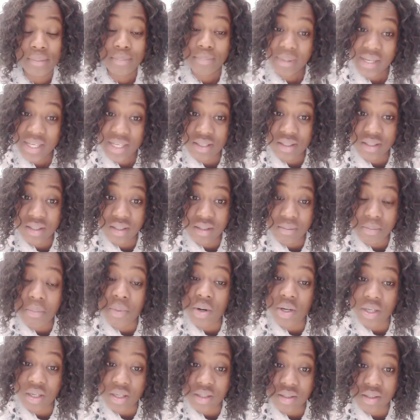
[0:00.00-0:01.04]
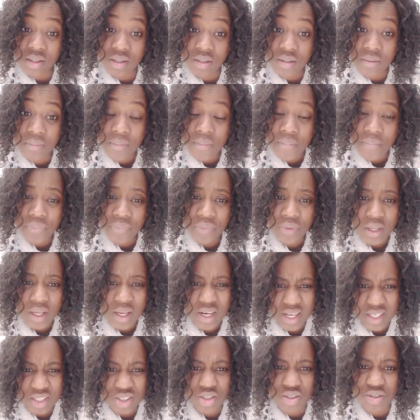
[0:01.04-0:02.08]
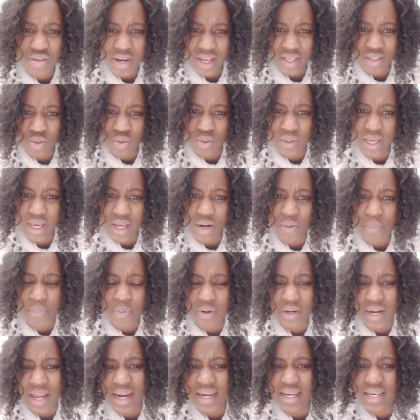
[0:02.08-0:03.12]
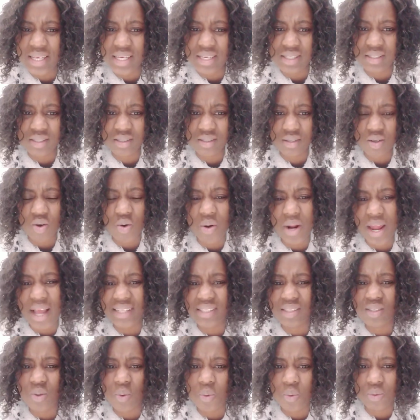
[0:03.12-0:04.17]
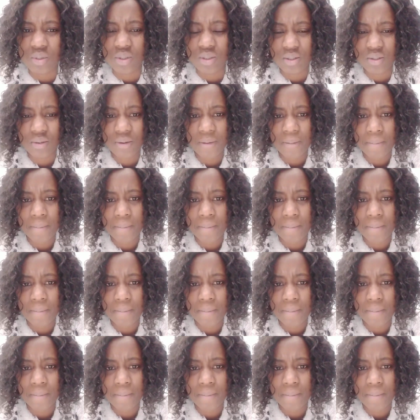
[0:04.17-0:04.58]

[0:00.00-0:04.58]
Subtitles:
Please, mothers, let's try to get up on our knees, on our toes.